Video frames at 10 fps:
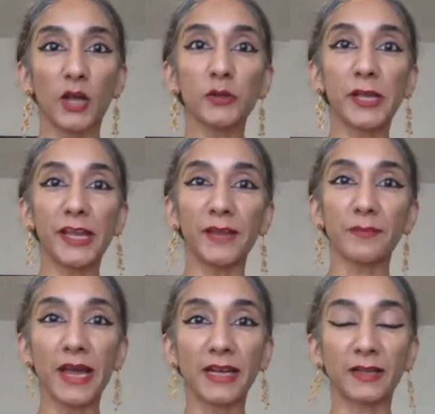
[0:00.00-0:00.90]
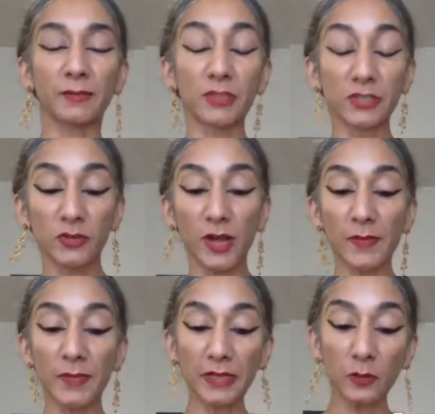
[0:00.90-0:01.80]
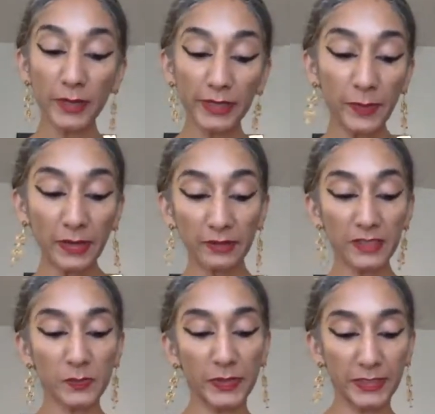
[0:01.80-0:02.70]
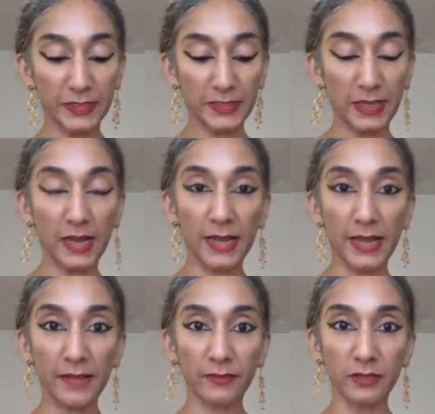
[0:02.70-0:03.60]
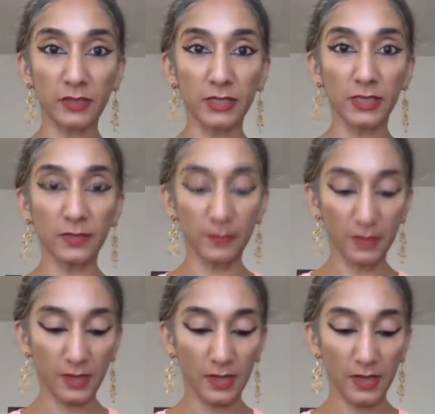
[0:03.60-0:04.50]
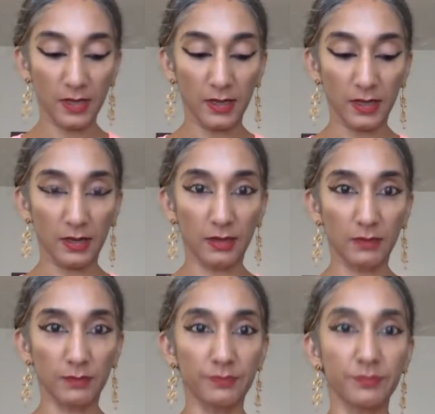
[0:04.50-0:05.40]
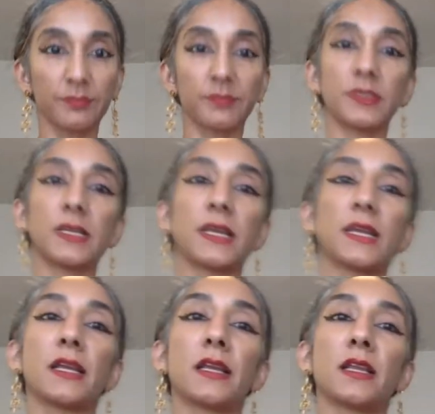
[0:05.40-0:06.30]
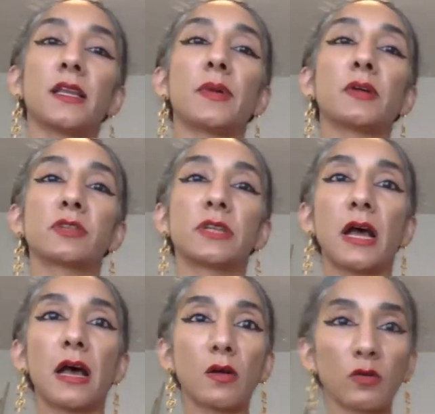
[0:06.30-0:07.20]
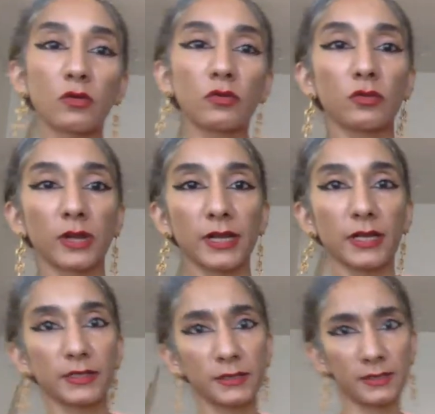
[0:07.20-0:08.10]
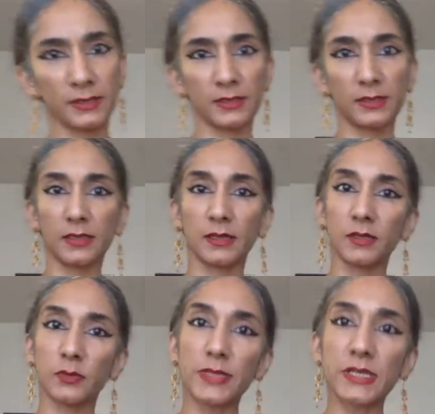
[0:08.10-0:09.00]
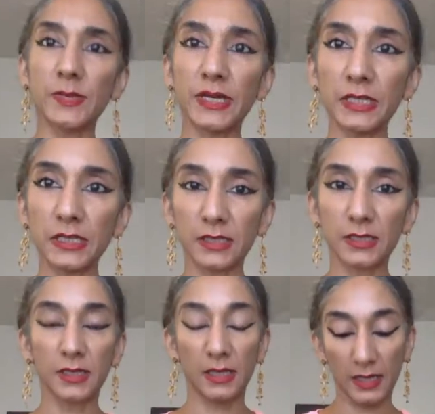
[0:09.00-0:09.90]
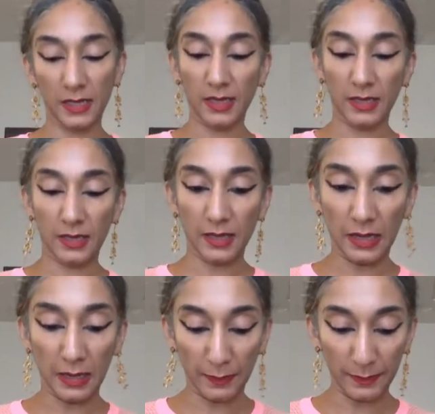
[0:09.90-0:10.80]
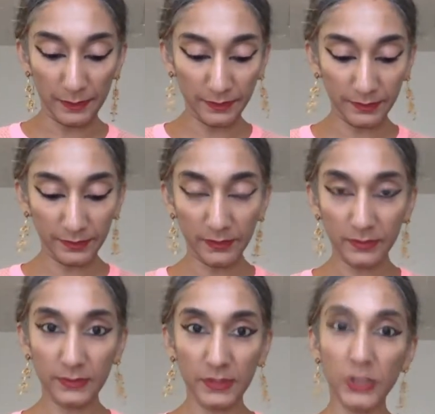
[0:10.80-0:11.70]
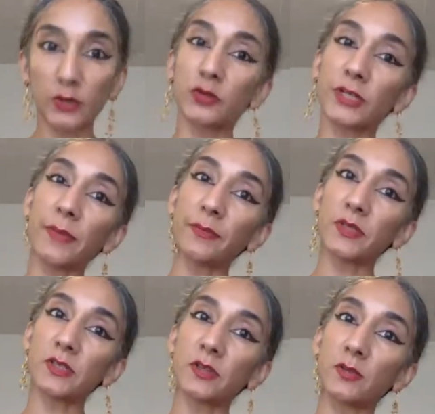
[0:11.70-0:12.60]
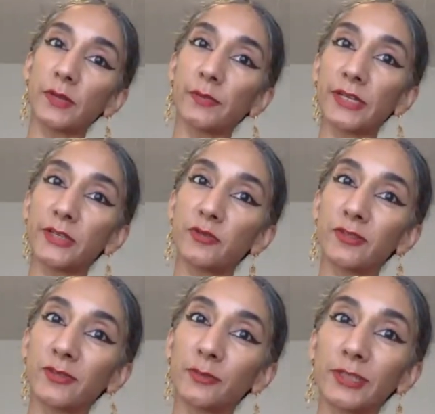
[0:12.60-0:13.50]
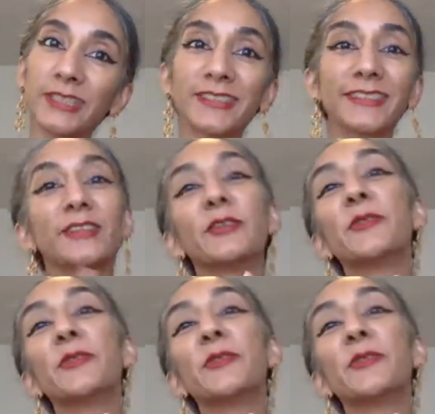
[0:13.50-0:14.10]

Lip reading: Okay, I'm back. I'm going to try being quick about this because I have to leave, say, in about an hour and 20 minutes um, to go to campus to do administrative work.